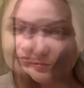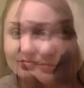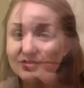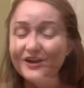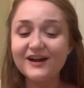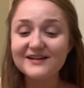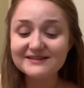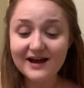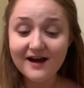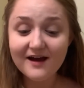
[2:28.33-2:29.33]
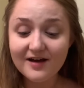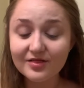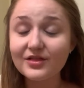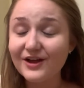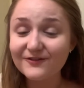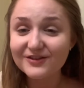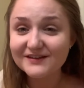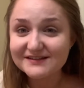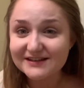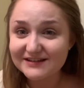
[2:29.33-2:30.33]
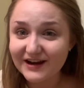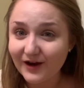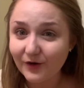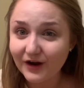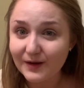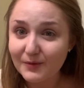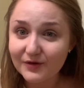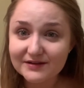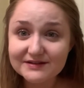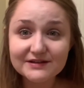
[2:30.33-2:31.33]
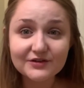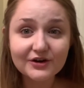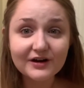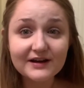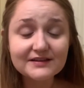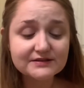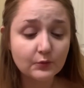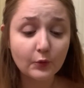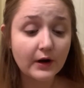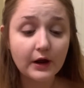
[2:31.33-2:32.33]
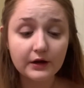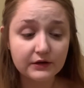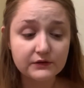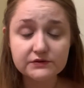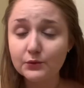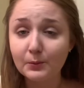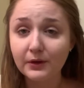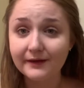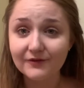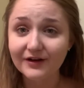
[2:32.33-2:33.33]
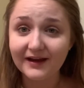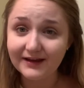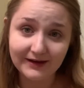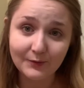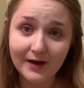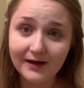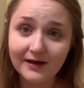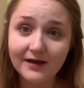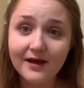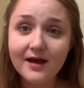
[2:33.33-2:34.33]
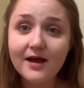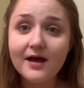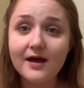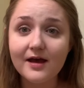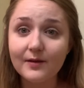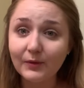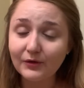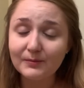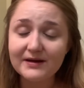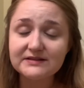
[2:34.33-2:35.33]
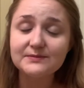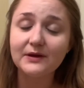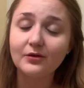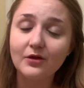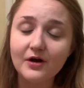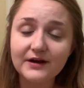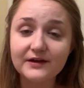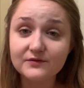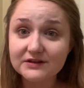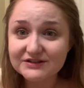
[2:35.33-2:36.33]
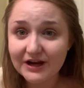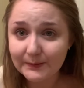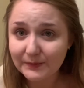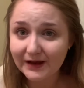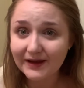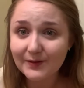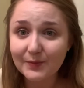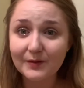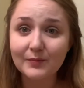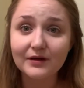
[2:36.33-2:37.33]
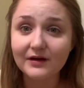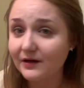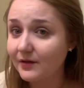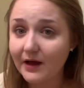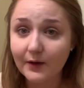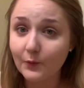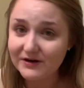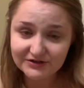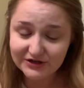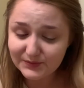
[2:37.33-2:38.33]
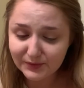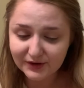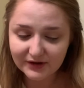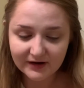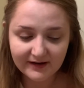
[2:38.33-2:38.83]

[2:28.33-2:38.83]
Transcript: Now guys, I love the 16 Hour Camo Concealer. It's what I use normally every day anyway. It reminds me a lot of the Shape Tape, but way cheaper.